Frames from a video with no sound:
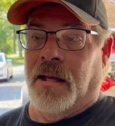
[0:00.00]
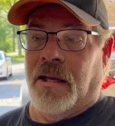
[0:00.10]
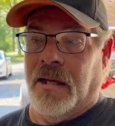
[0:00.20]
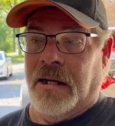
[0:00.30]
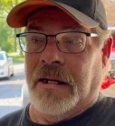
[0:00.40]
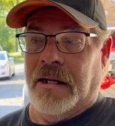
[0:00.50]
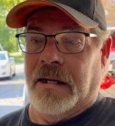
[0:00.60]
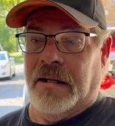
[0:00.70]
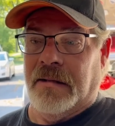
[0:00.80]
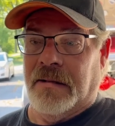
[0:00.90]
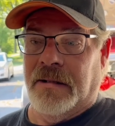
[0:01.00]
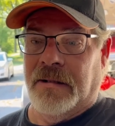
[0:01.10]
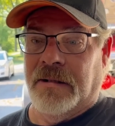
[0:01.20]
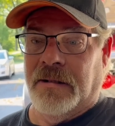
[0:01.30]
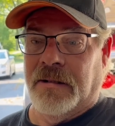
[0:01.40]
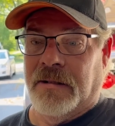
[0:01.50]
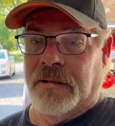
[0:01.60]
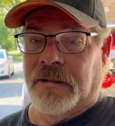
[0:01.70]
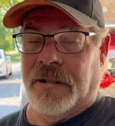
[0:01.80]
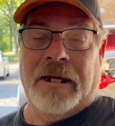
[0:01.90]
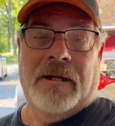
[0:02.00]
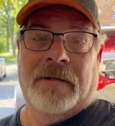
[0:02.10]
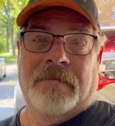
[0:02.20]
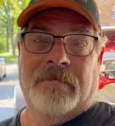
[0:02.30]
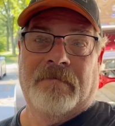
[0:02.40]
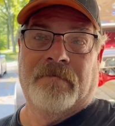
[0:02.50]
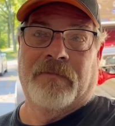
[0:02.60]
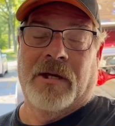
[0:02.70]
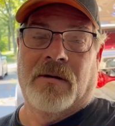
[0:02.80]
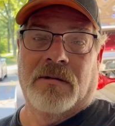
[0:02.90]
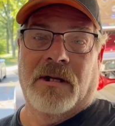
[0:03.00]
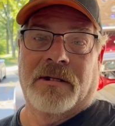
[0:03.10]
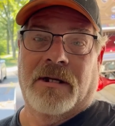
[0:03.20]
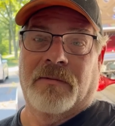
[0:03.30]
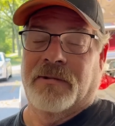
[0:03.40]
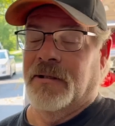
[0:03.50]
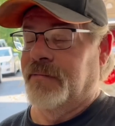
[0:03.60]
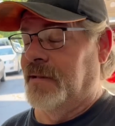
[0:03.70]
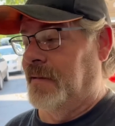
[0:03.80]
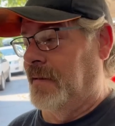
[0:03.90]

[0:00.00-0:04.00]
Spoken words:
And yeah, not a whole lot of time left.